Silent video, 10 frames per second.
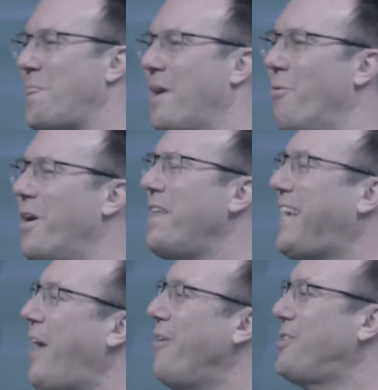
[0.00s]
What are the
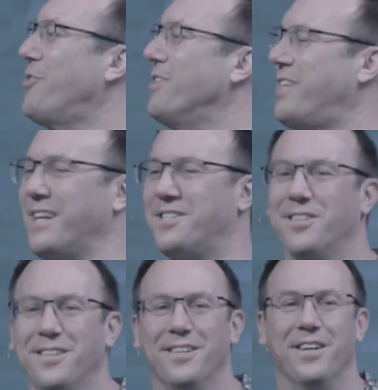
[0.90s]
characteristics
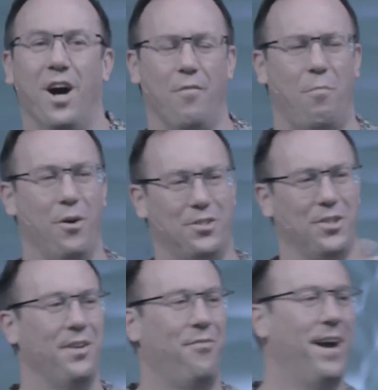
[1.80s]
of a
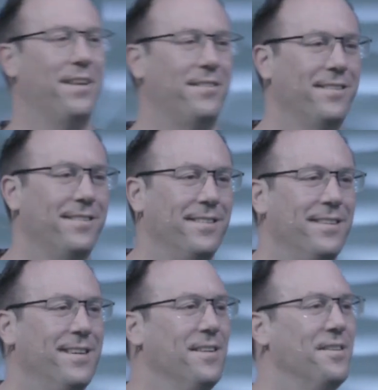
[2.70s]
person of faith?
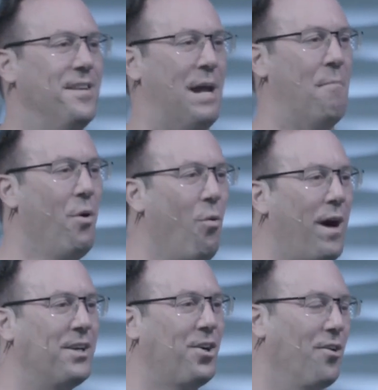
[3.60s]
Number
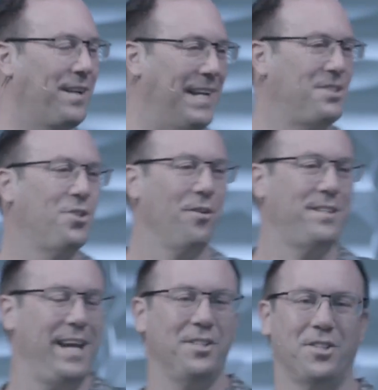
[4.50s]
one, God gets your
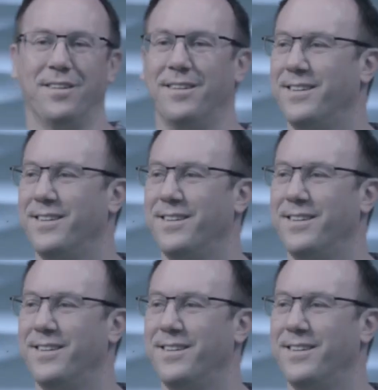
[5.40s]
attention.